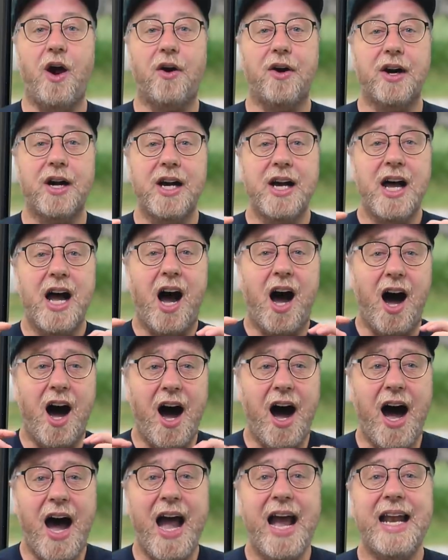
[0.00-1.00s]
are a
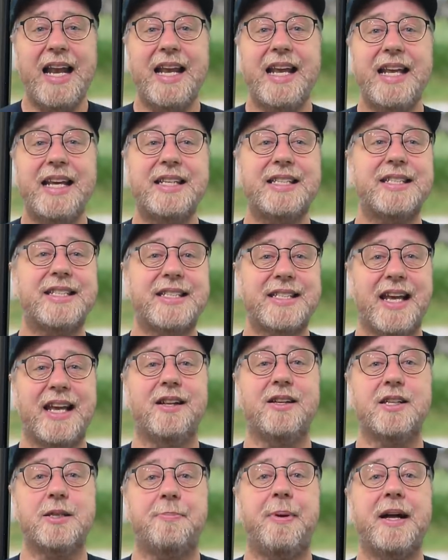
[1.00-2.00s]
highly
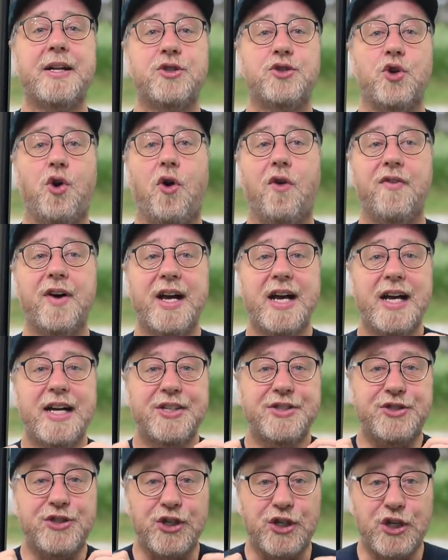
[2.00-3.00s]
skilled bunch of
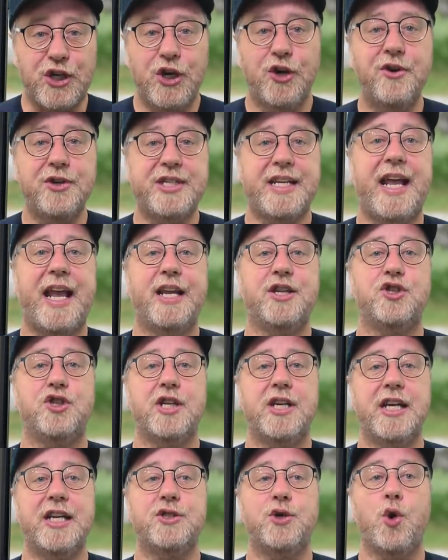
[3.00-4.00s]
security
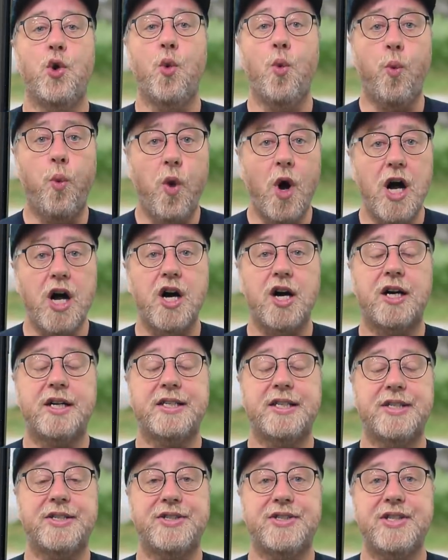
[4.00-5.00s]
engineers who
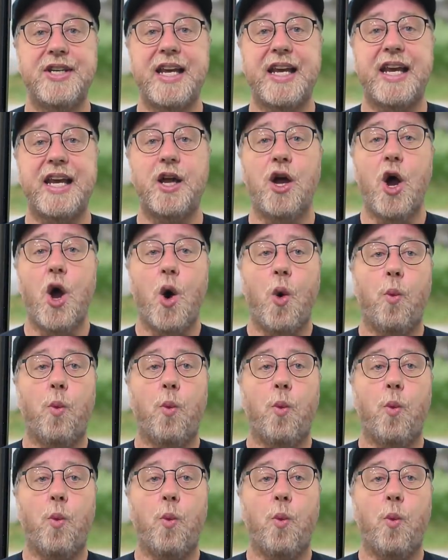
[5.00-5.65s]
work to see